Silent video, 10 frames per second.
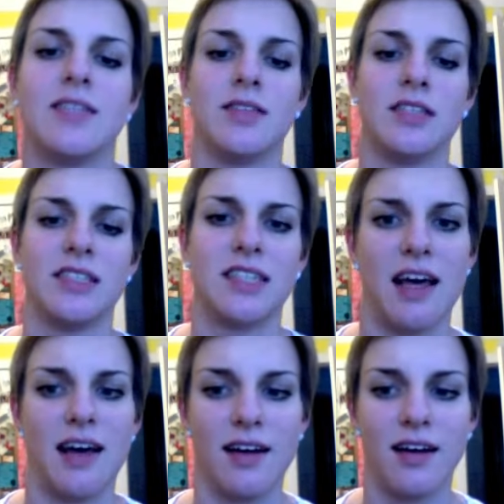which is
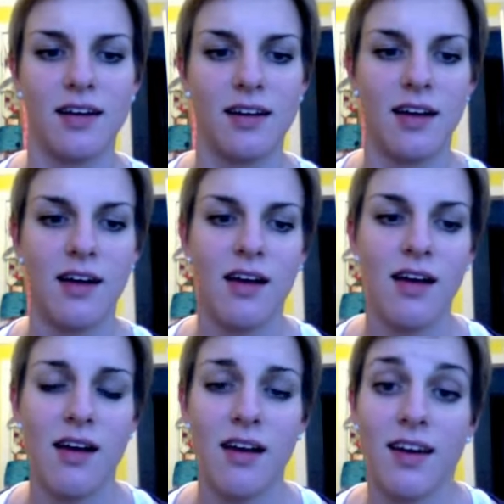sad.
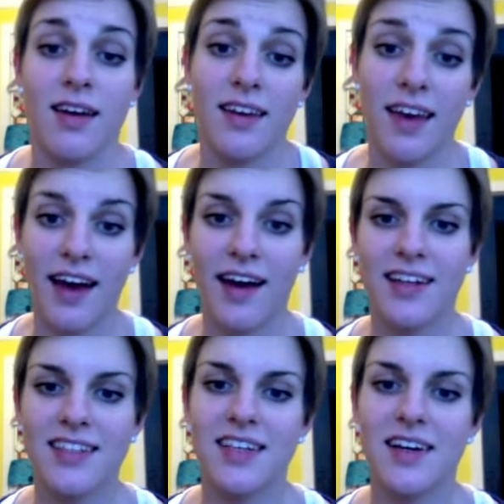Yeah,
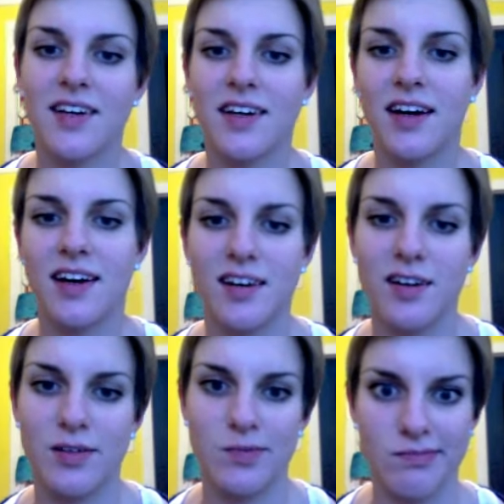so
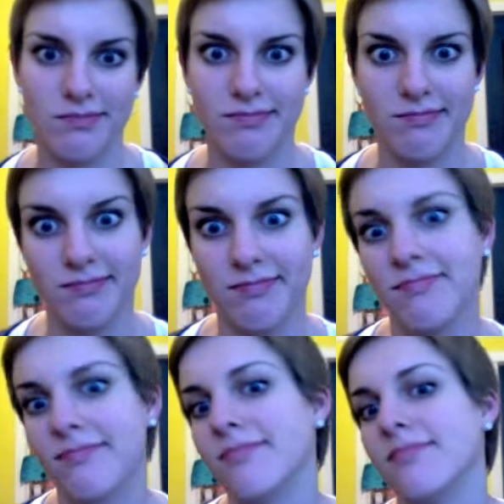
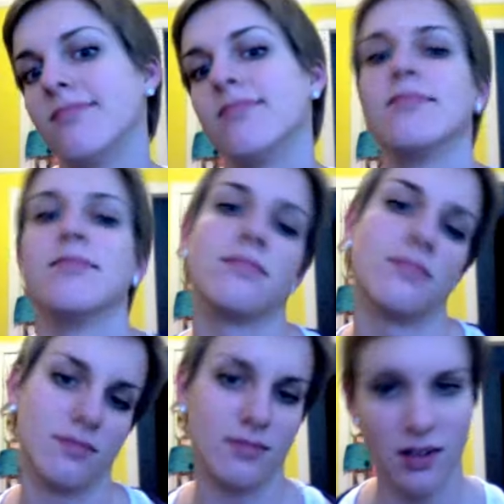um
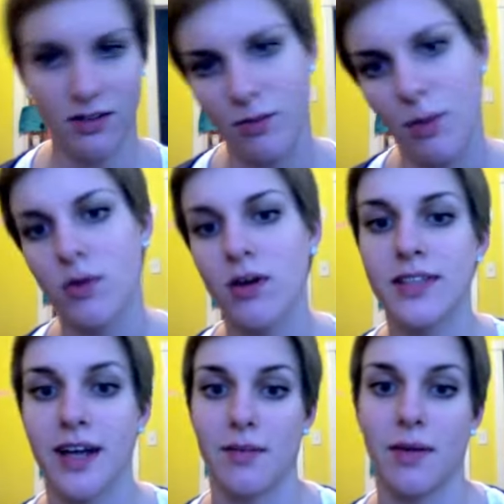I don't remember what I was
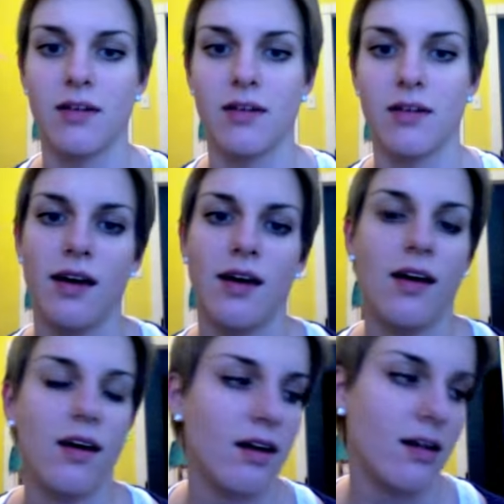talking about.
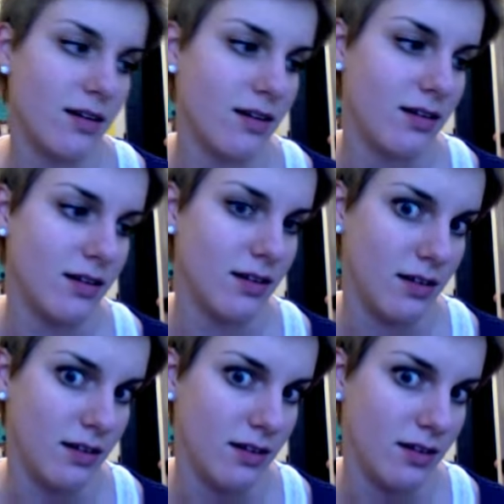
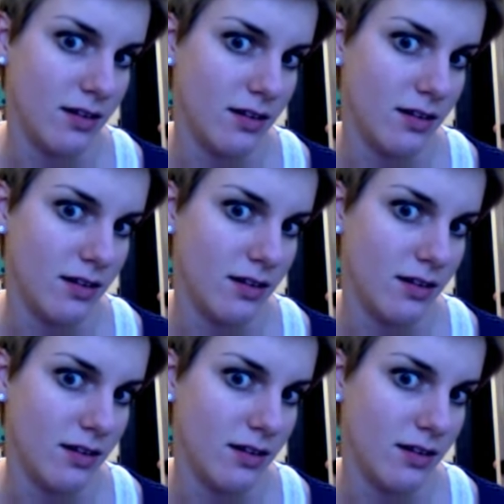Uh